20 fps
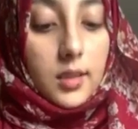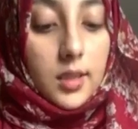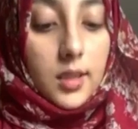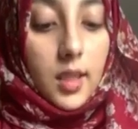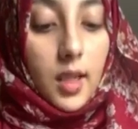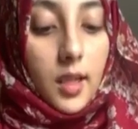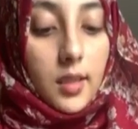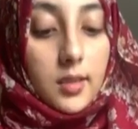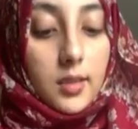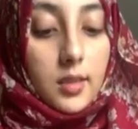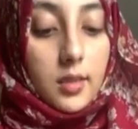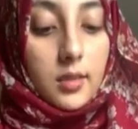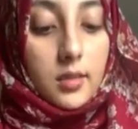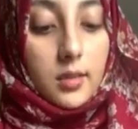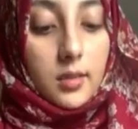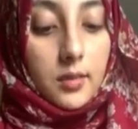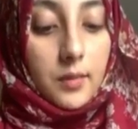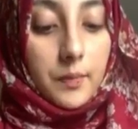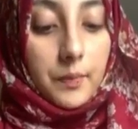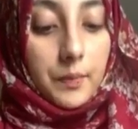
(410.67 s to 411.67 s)
slices.
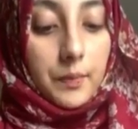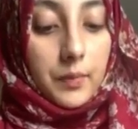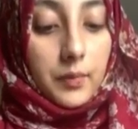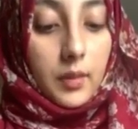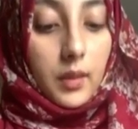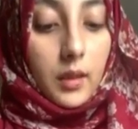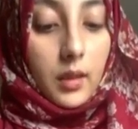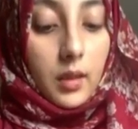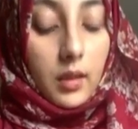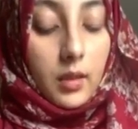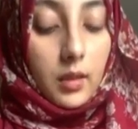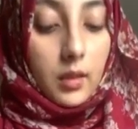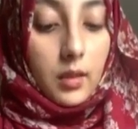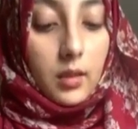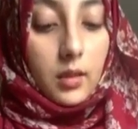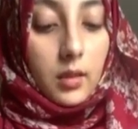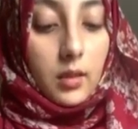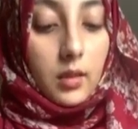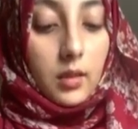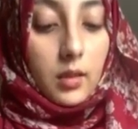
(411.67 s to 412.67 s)

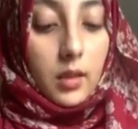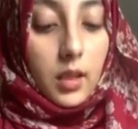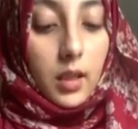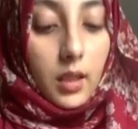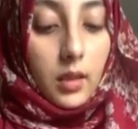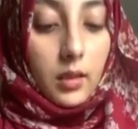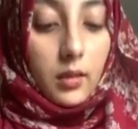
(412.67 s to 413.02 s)
Okay.